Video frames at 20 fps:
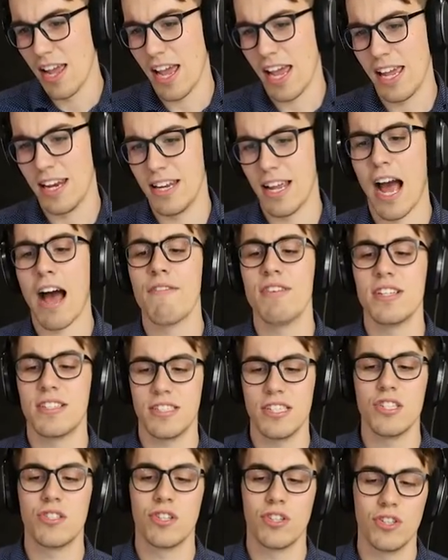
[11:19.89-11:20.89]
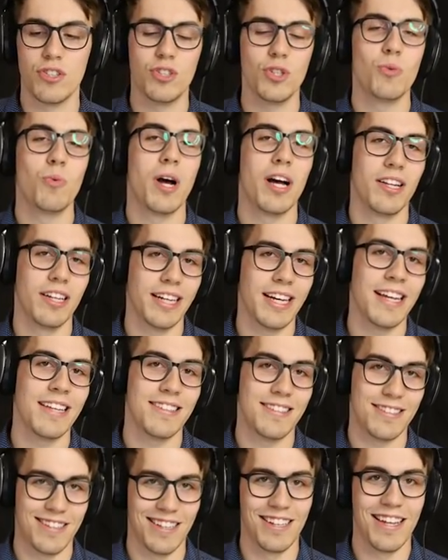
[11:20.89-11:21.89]
and obviously he's going to do well
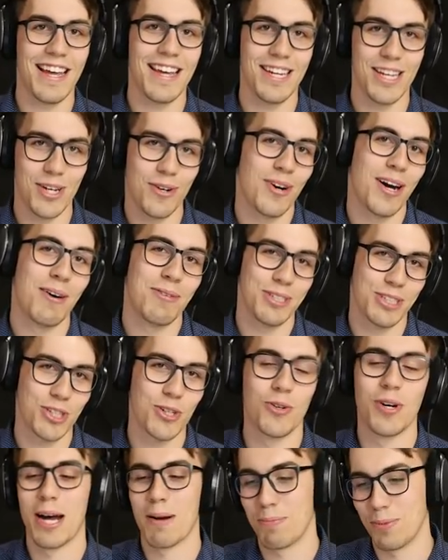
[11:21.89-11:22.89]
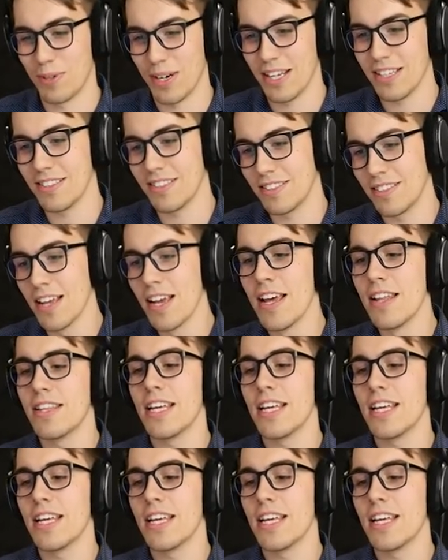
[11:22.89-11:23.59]
against the lady who always cooperates.